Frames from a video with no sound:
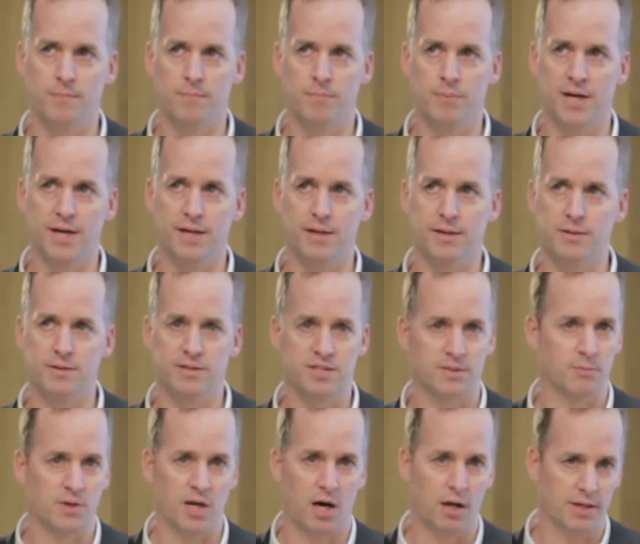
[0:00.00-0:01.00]
but
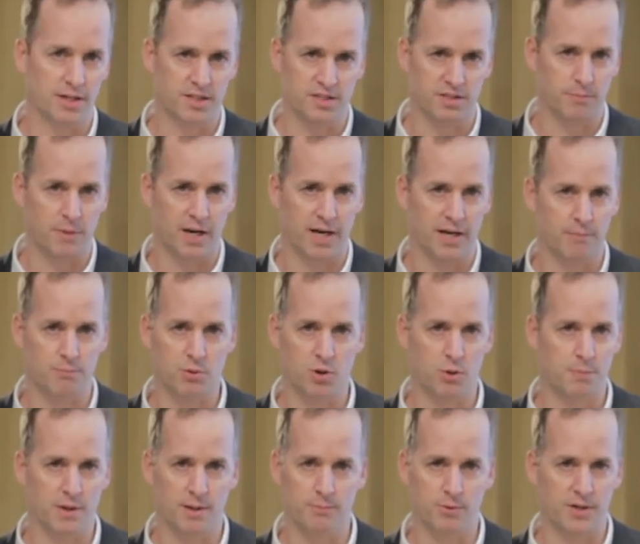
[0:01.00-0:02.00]
some colleagues of mine at
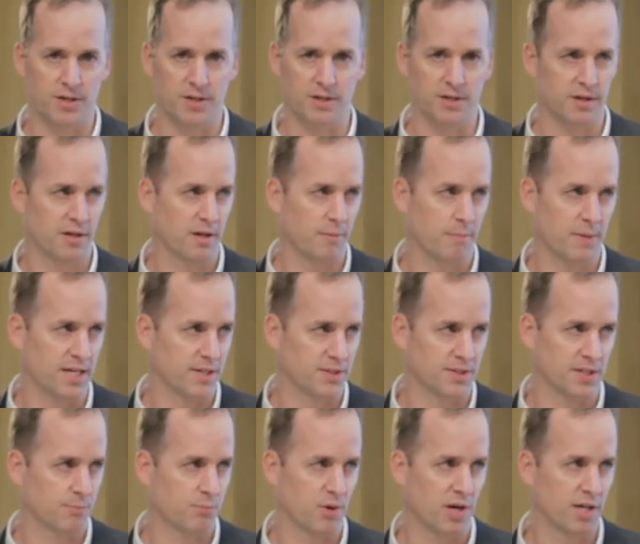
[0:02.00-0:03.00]
ProPublica did an
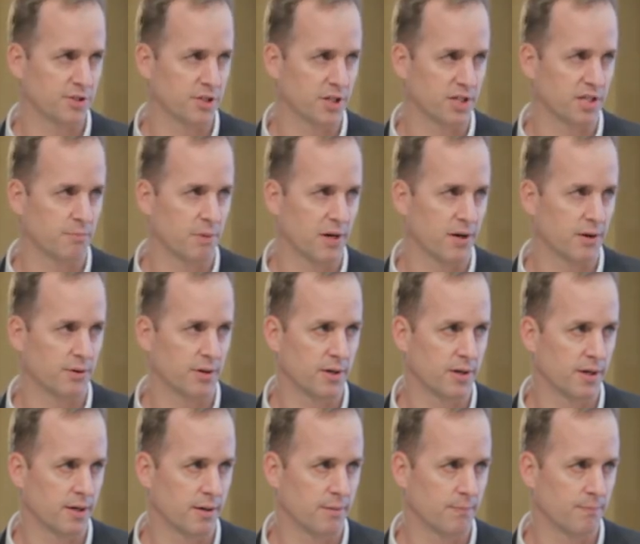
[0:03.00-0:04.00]
amazing project about
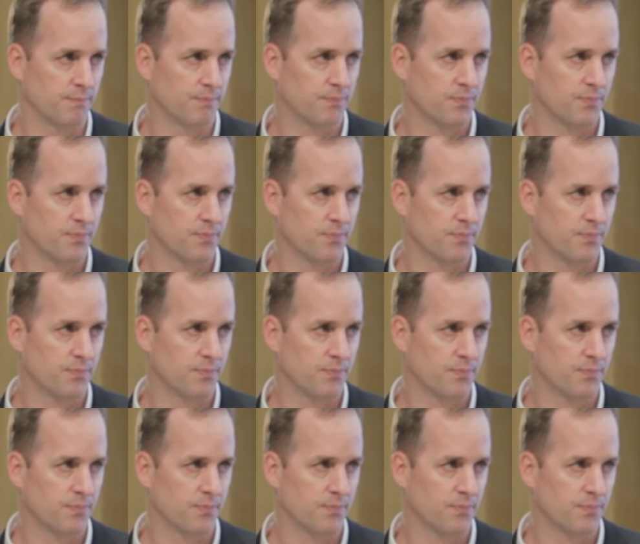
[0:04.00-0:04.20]
um,